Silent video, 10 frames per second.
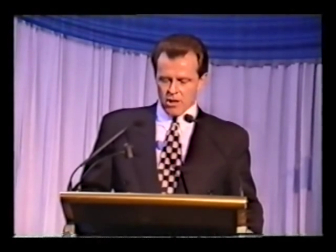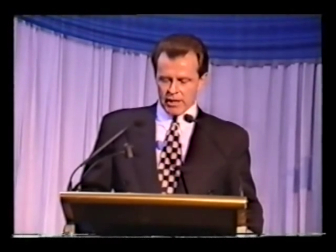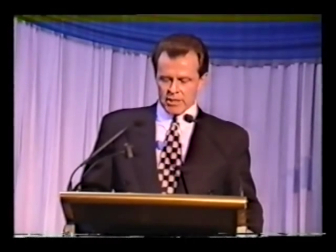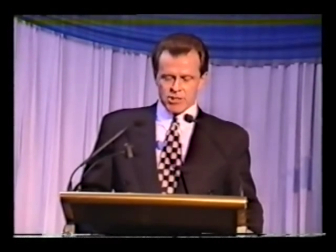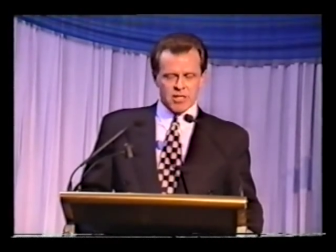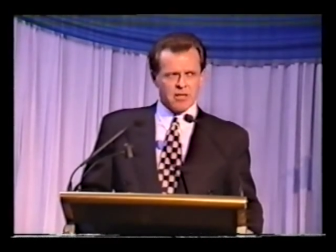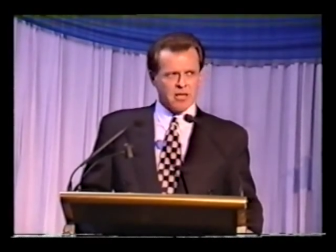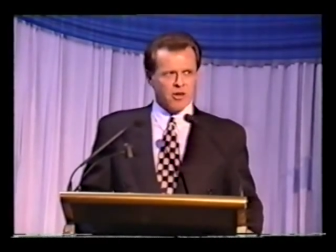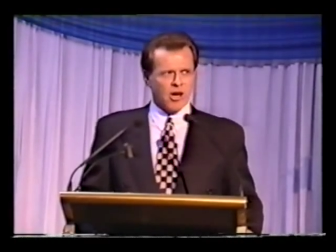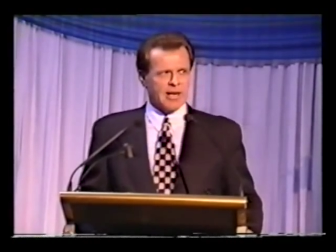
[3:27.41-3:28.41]
I consider that
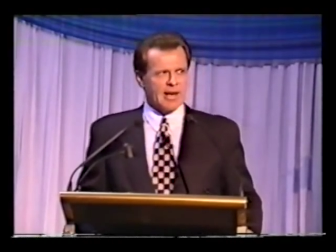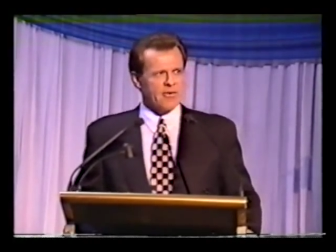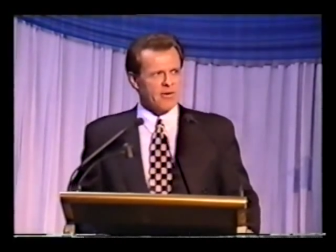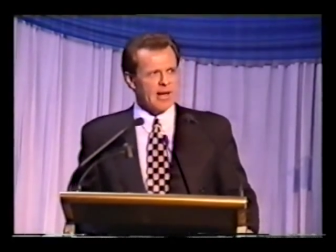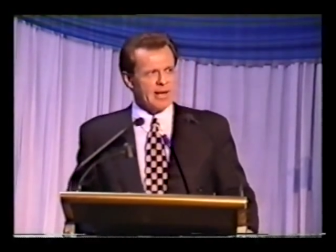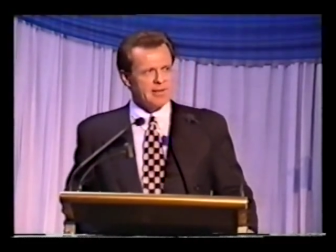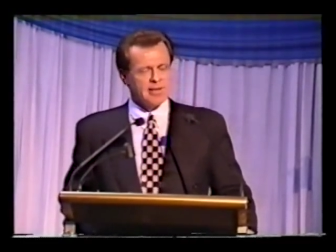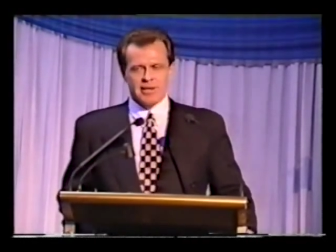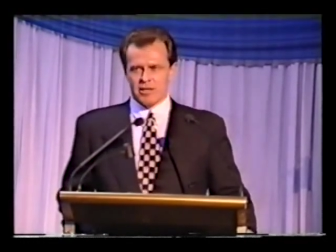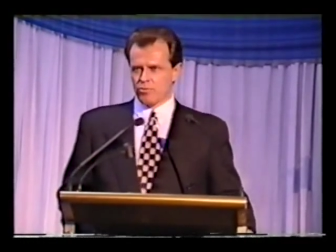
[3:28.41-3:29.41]
in
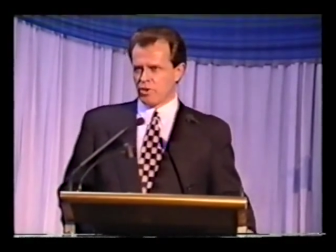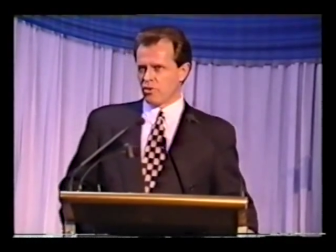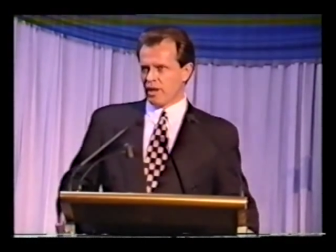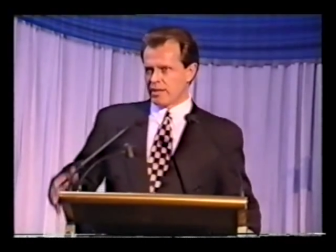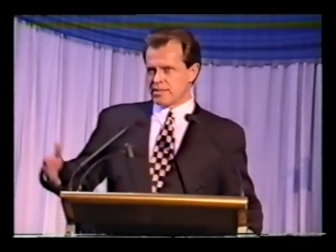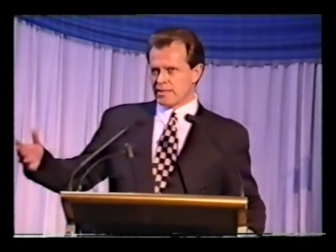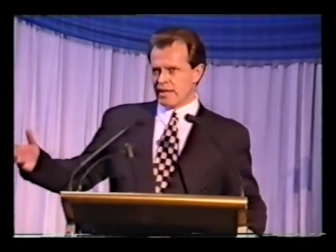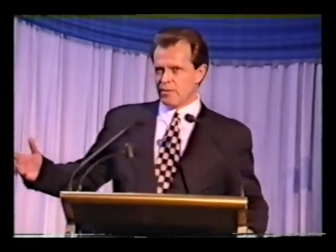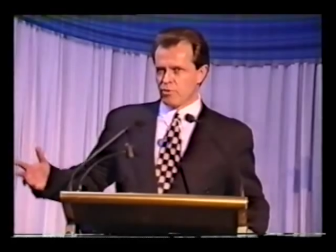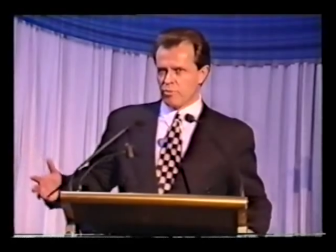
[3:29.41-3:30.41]
1908, can we all
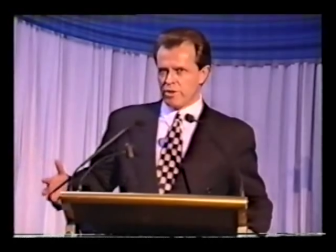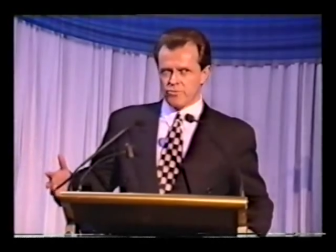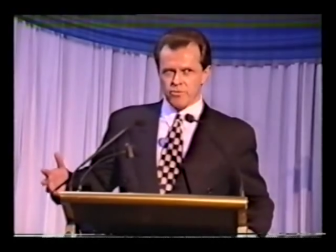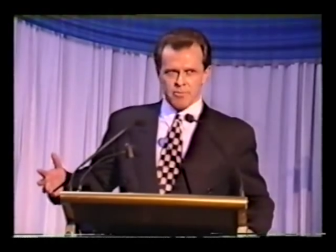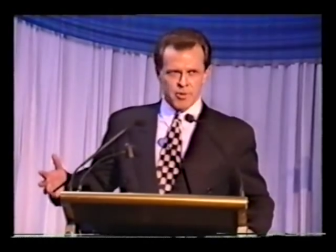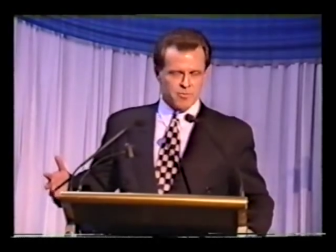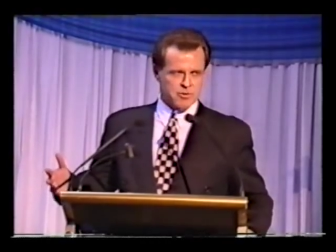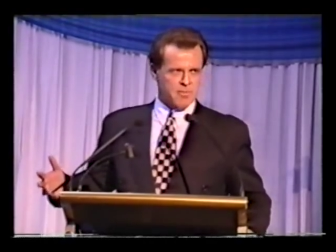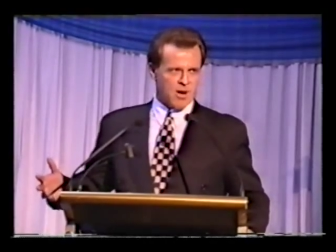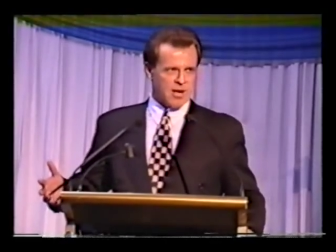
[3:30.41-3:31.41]
understand what went through
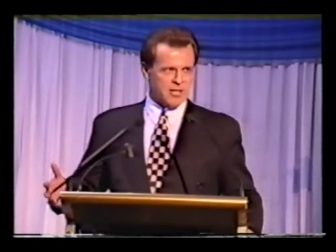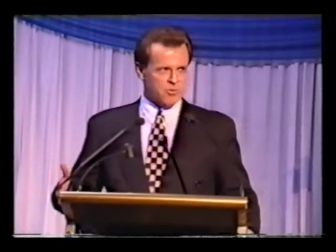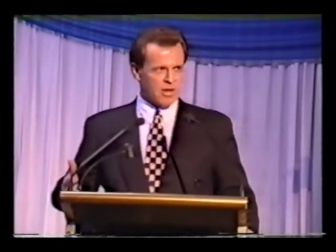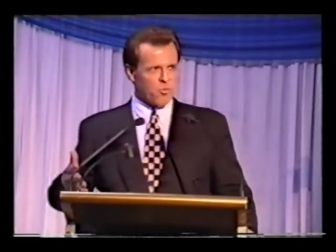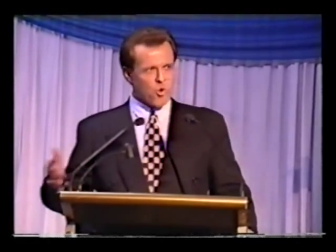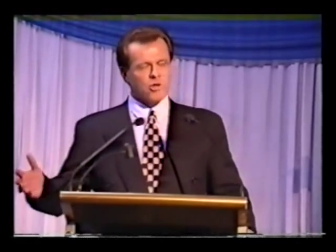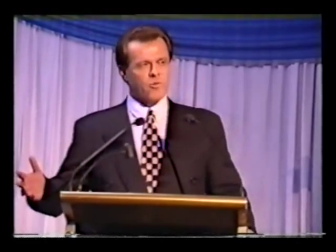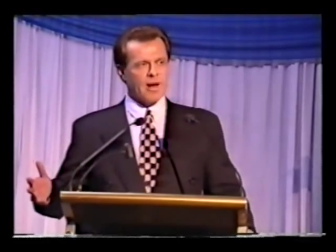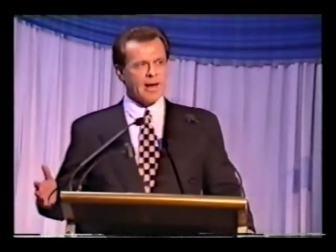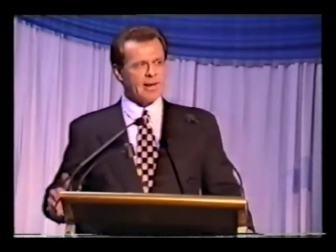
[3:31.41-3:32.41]
people's minds when they walked
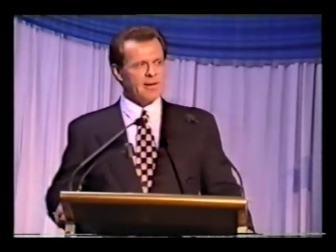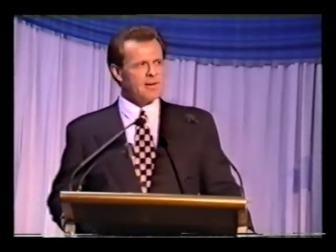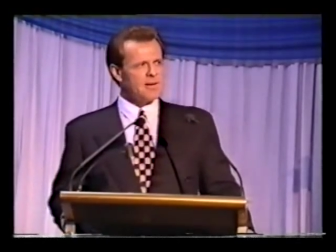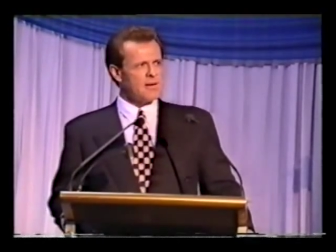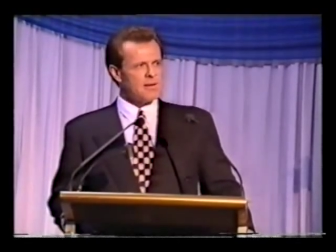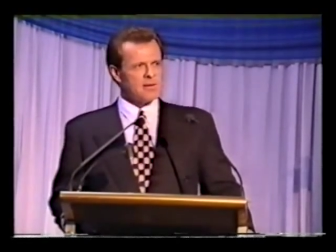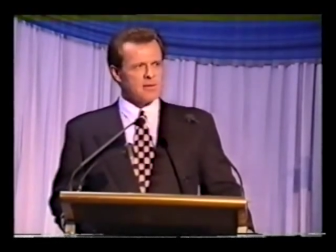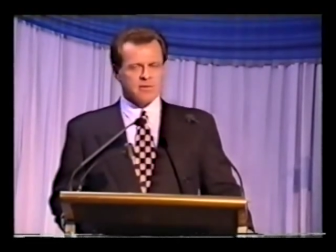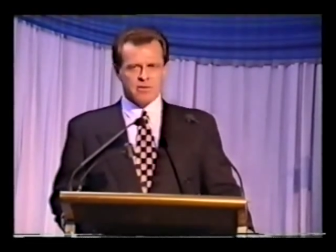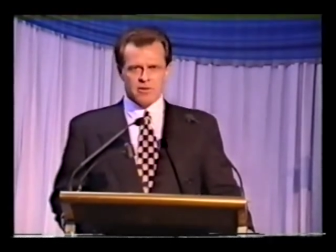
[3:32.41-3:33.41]
away
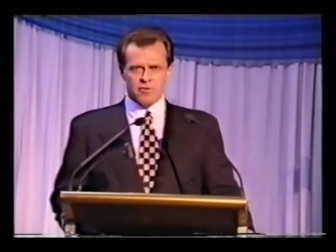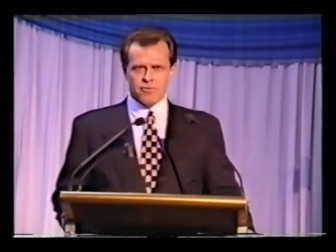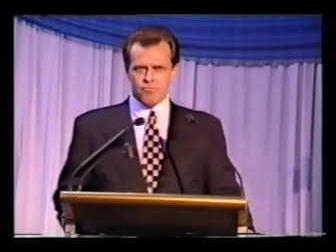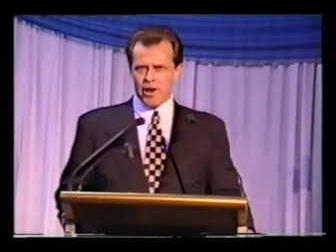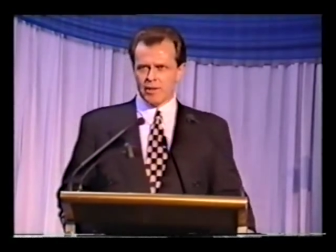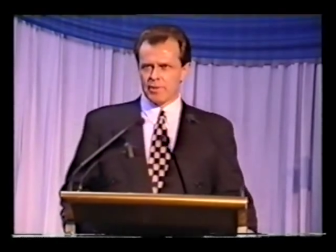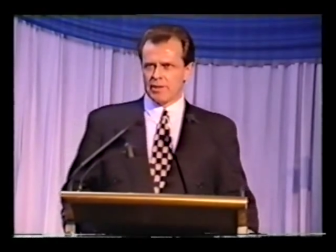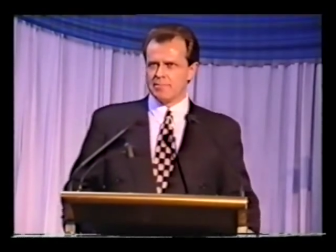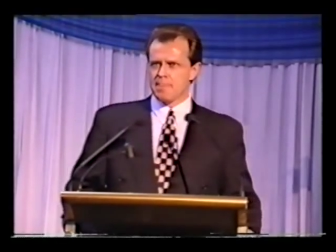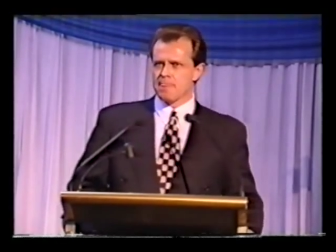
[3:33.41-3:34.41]
from rugby
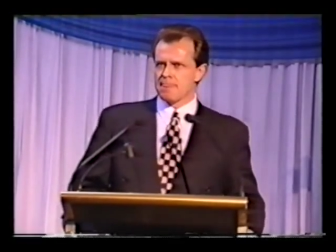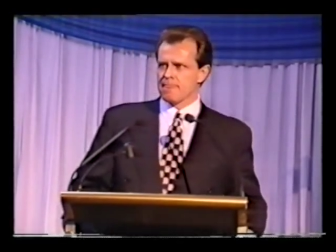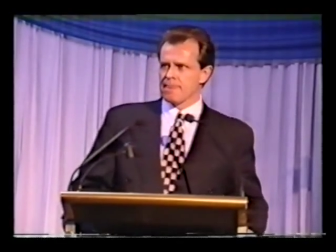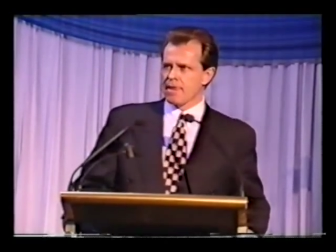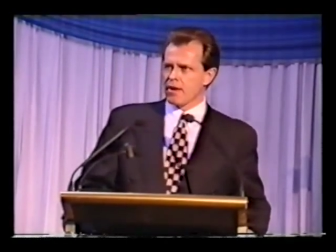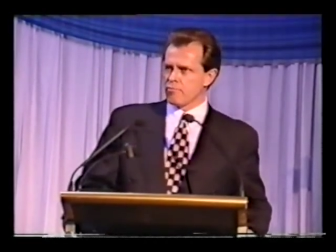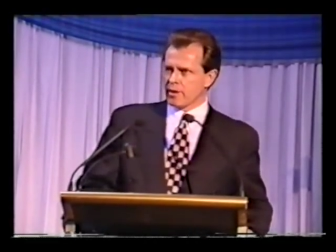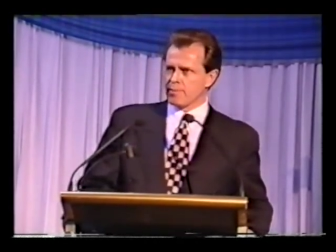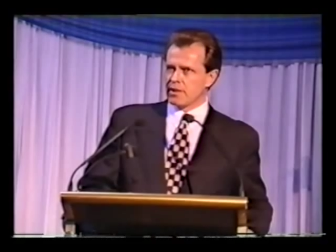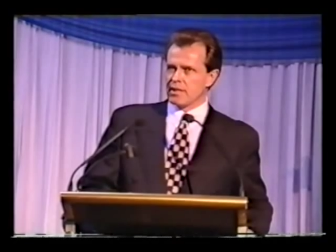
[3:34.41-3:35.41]
and
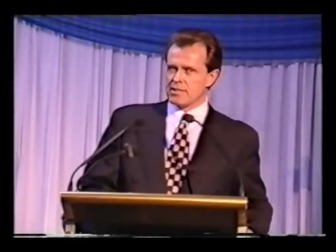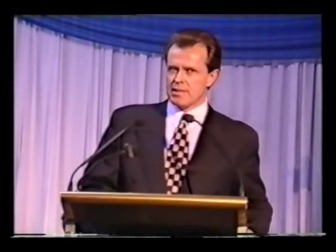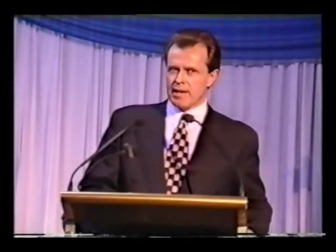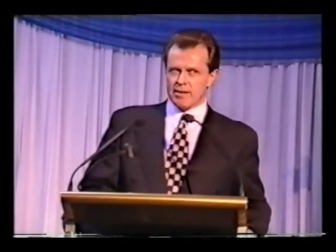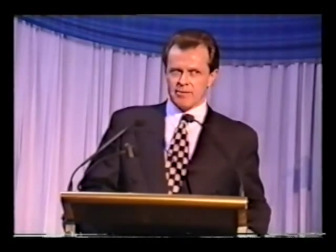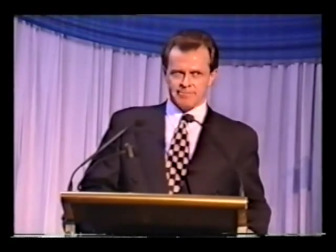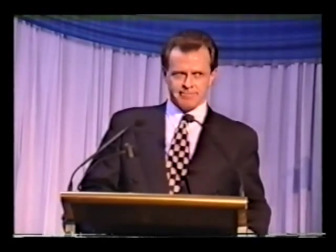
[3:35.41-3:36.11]
rugby league started?